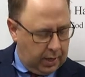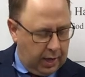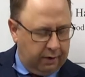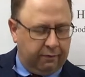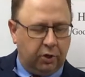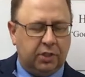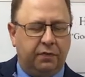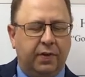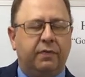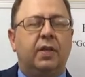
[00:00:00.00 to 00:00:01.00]
in verse
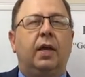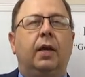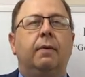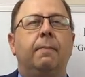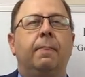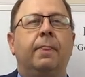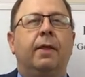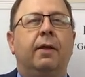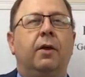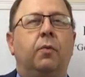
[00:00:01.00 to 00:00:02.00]
15,
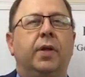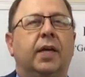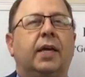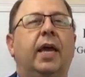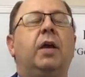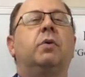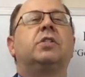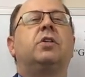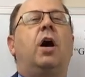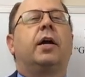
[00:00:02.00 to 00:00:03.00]
when the king
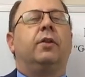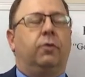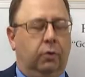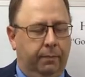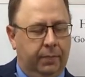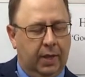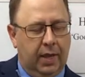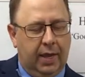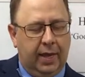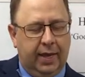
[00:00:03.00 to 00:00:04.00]
was talking to him,
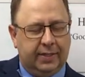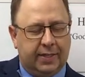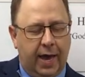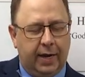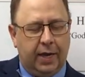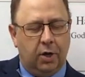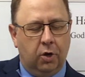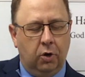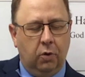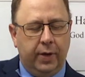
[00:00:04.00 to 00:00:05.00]
he said, And
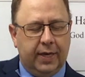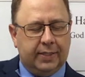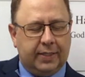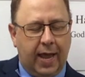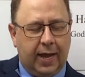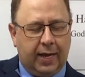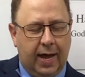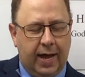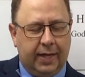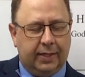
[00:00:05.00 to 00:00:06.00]
who is that
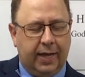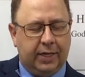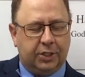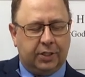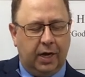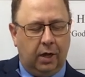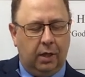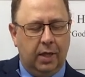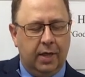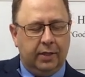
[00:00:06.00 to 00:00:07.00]
God that
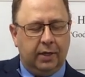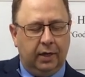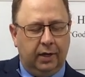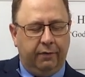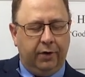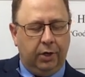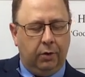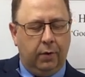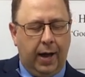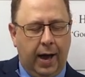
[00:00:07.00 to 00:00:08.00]
shall deliver
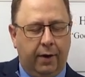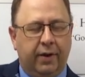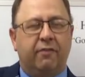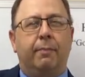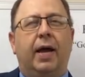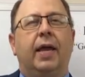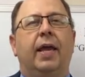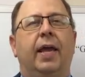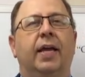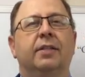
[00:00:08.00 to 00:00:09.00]
you out of my
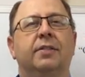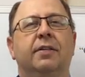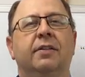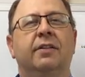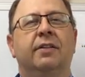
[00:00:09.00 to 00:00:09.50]
hands?